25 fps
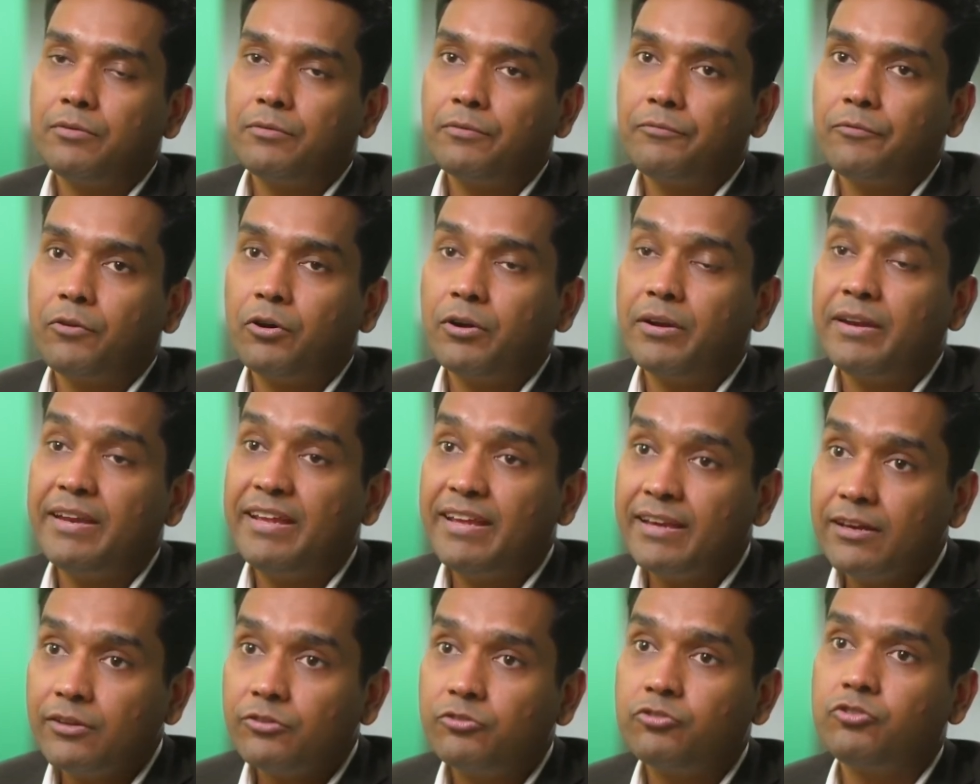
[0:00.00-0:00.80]
for
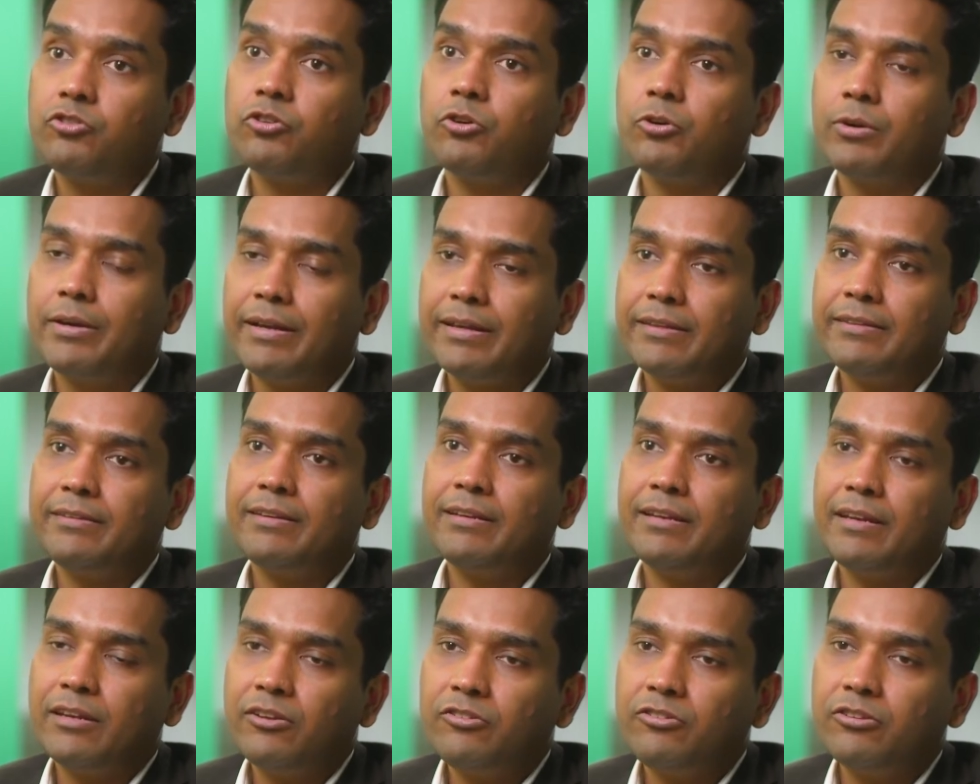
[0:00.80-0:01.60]
near-shore
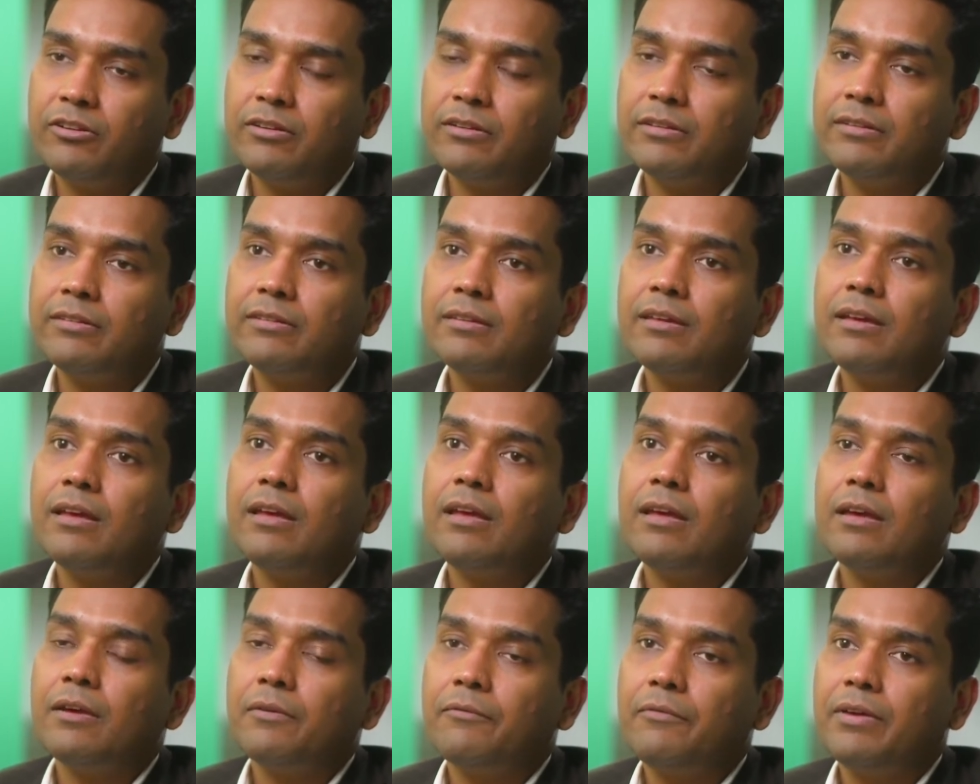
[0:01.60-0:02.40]
destinations
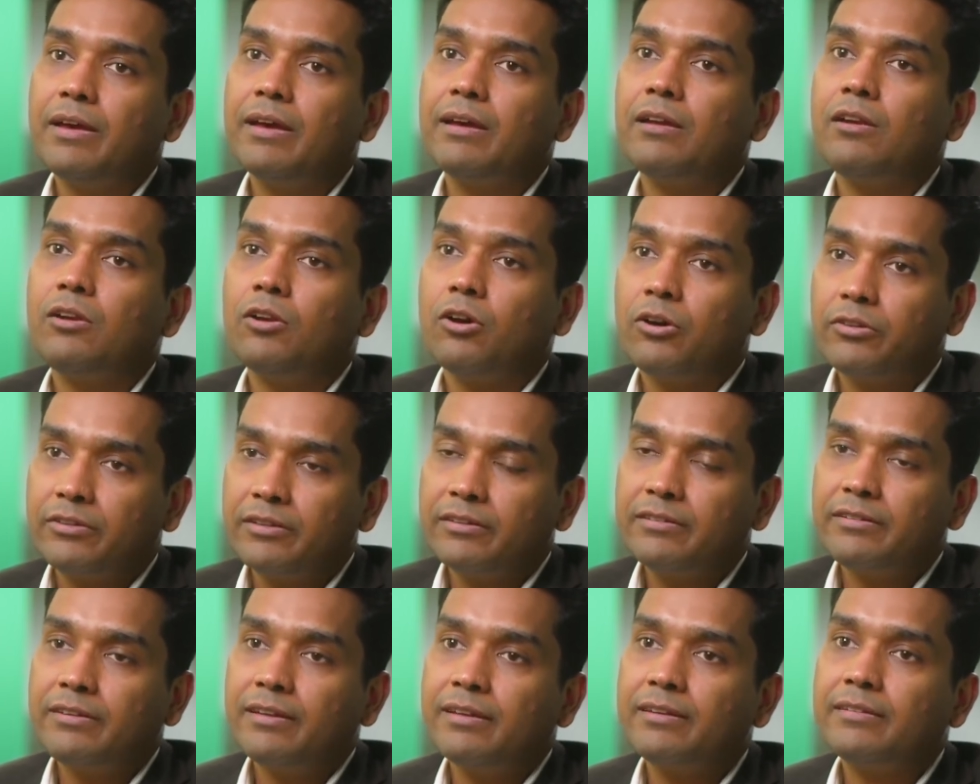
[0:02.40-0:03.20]
where
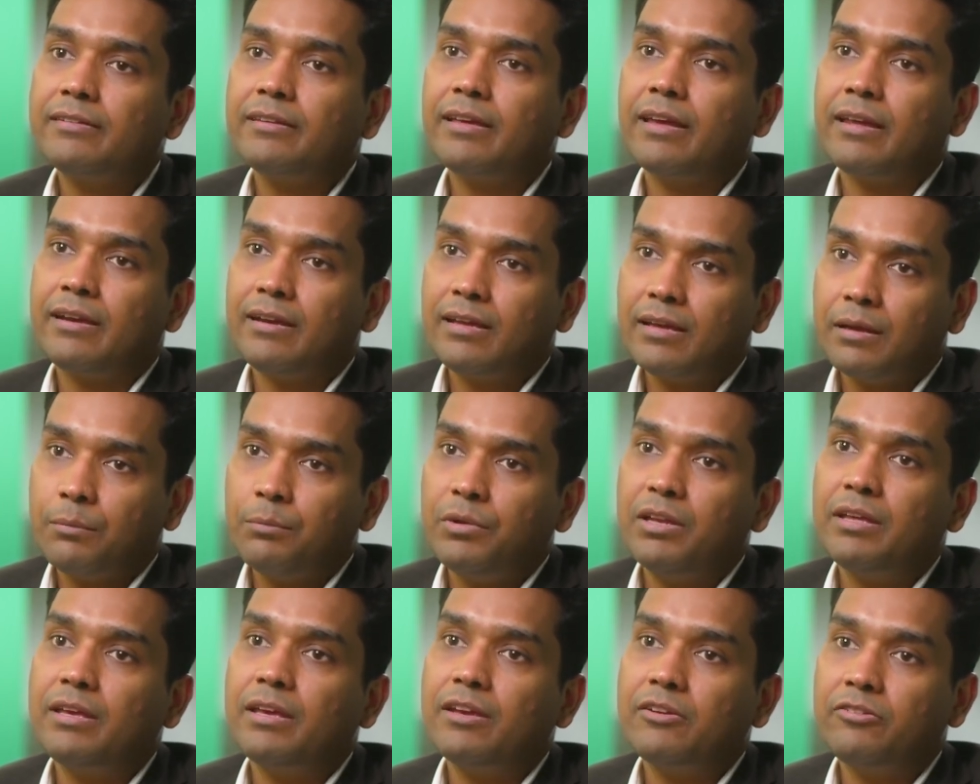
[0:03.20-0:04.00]
logistics and
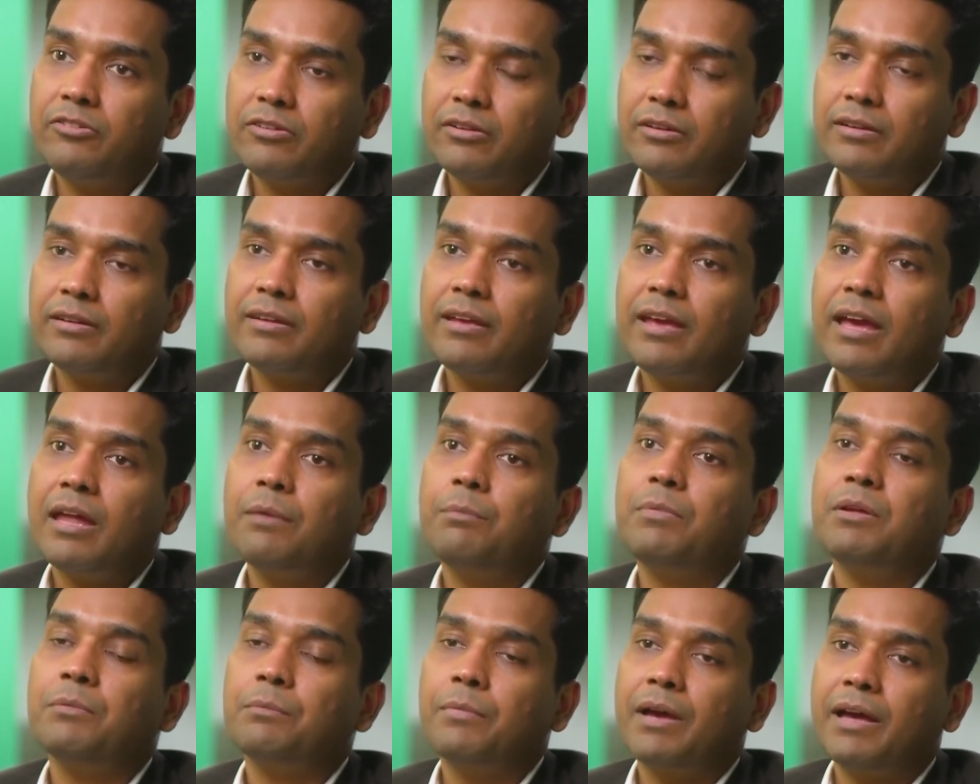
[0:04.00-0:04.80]
communication can
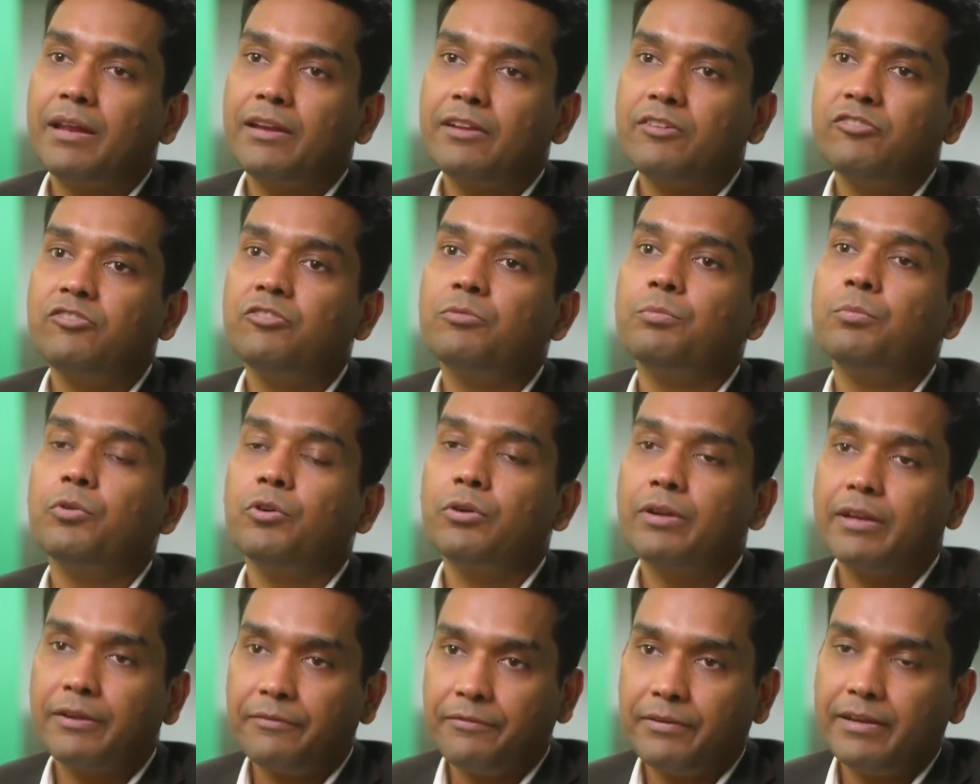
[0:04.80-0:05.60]
be managed
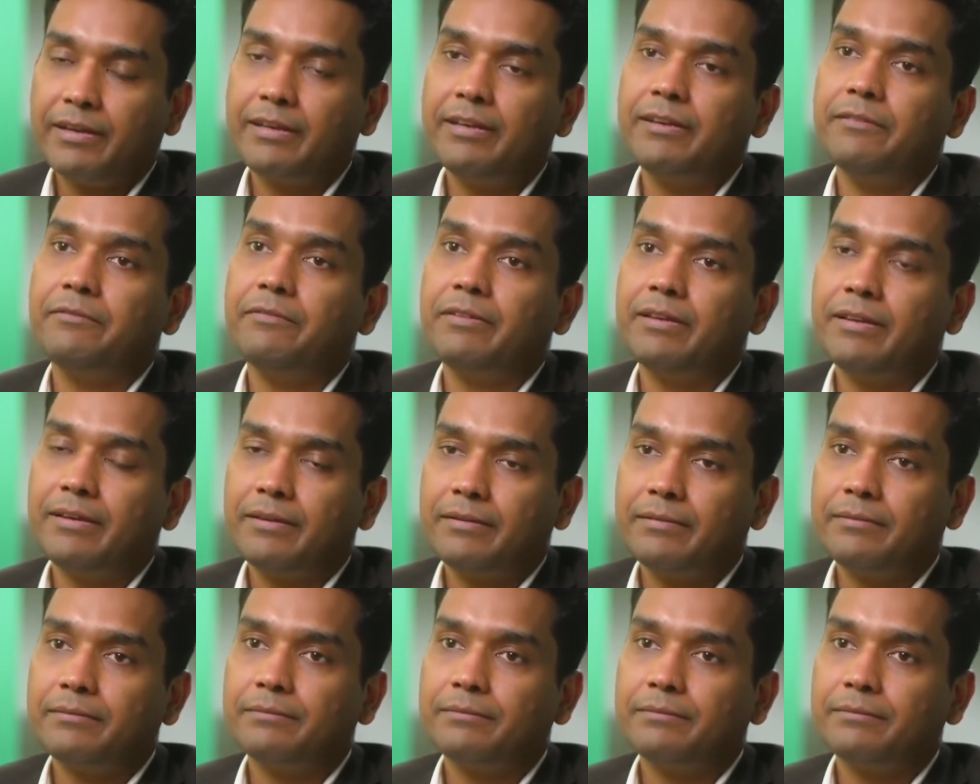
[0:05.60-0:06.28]
more effectively.